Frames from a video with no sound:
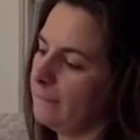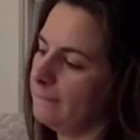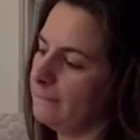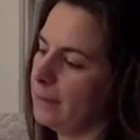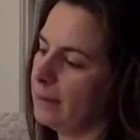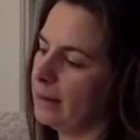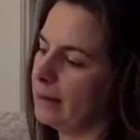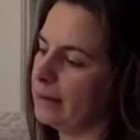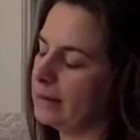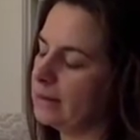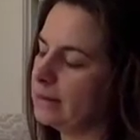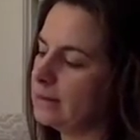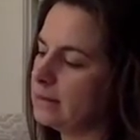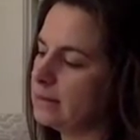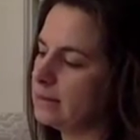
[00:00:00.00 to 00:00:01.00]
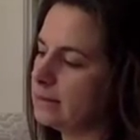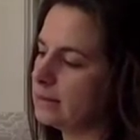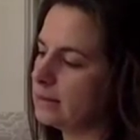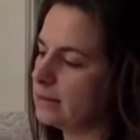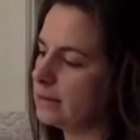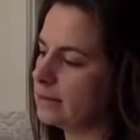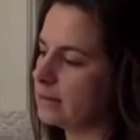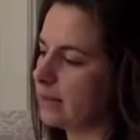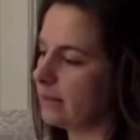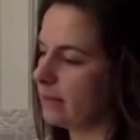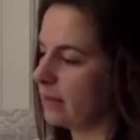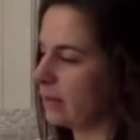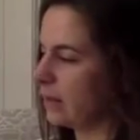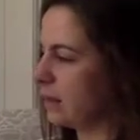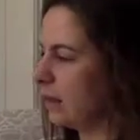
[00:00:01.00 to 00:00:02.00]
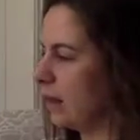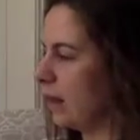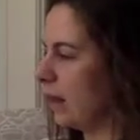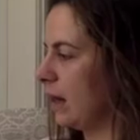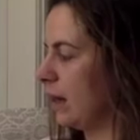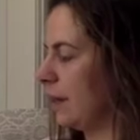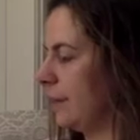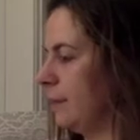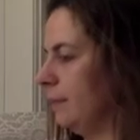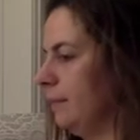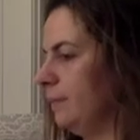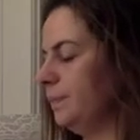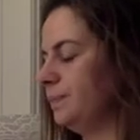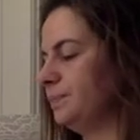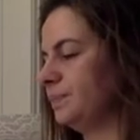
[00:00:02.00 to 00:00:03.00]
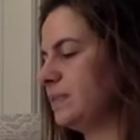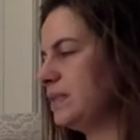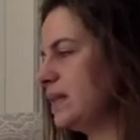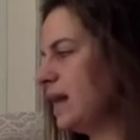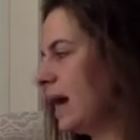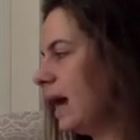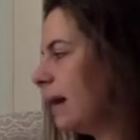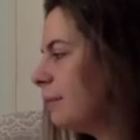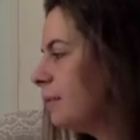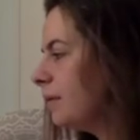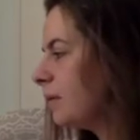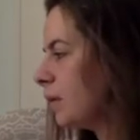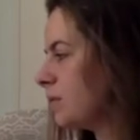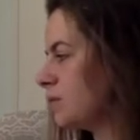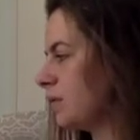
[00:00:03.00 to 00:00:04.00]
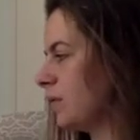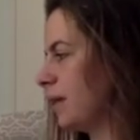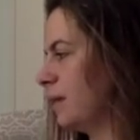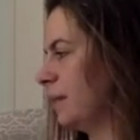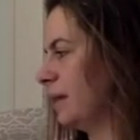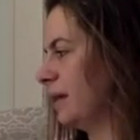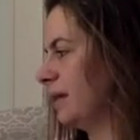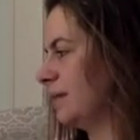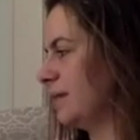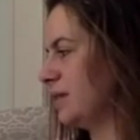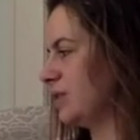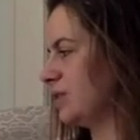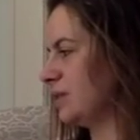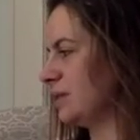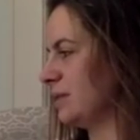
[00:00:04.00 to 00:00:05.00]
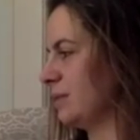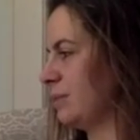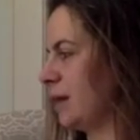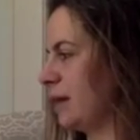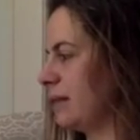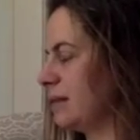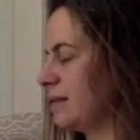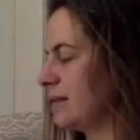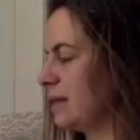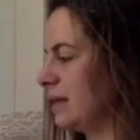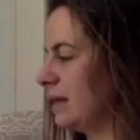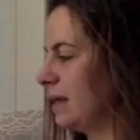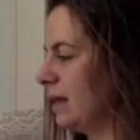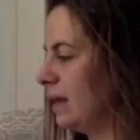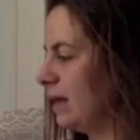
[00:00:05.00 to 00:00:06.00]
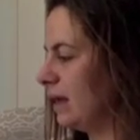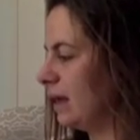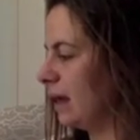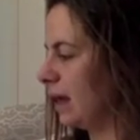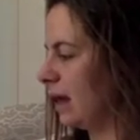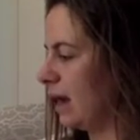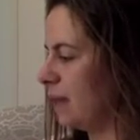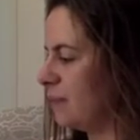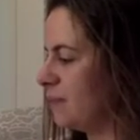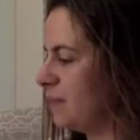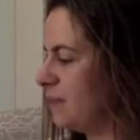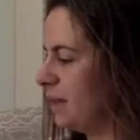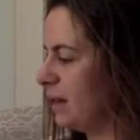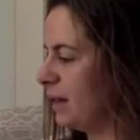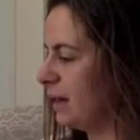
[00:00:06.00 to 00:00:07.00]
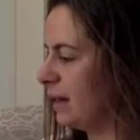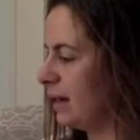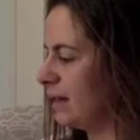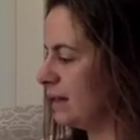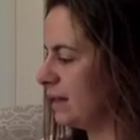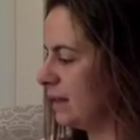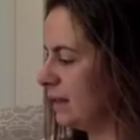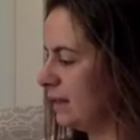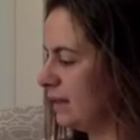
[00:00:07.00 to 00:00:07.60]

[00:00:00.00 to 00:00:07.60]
My 7th tab goes over immunizations in pregnancy, and I did